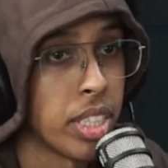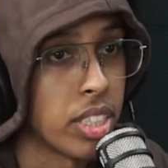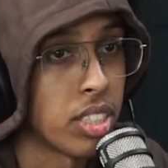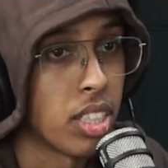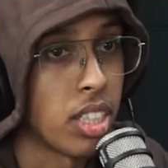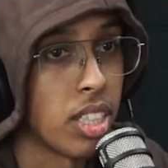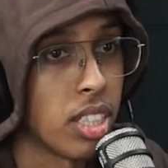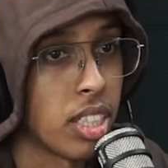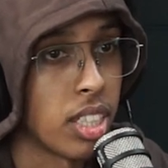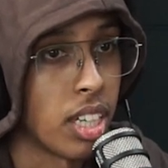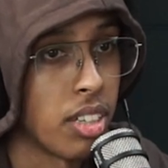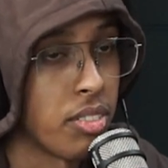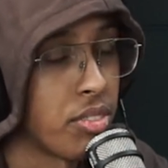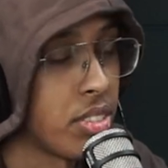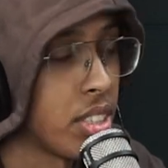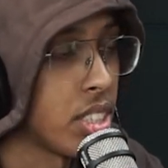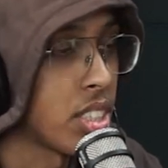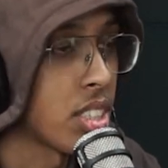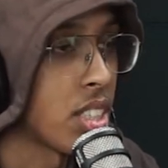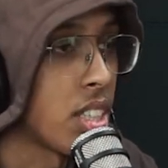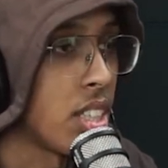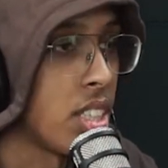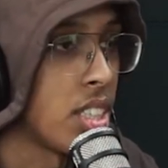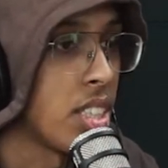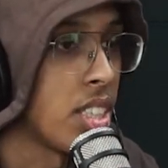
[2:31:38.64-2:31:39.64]
Mentally and
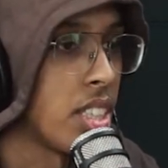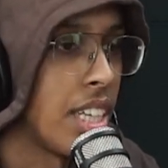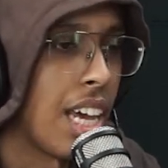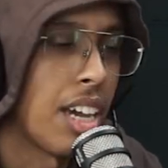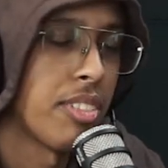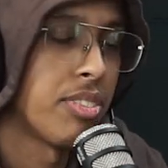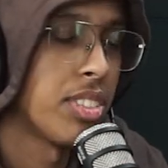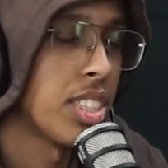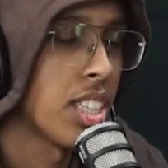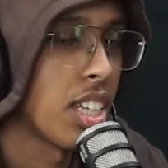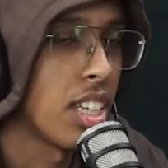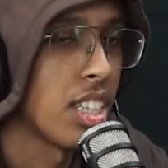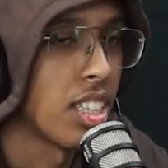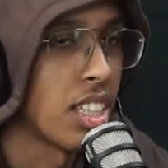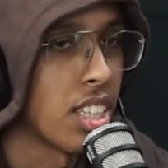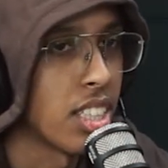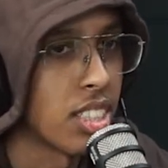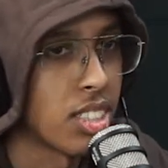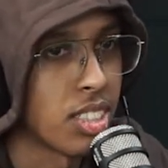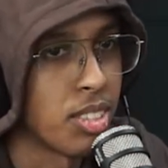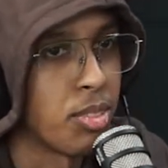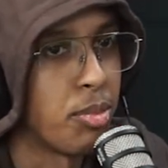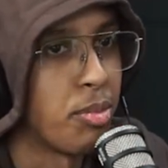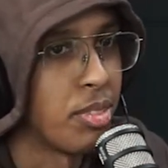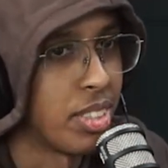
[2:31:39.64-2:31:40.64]
physically. Yeah, physically
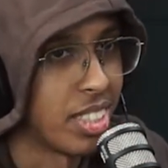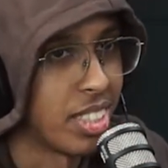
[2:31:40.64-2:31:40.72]
not.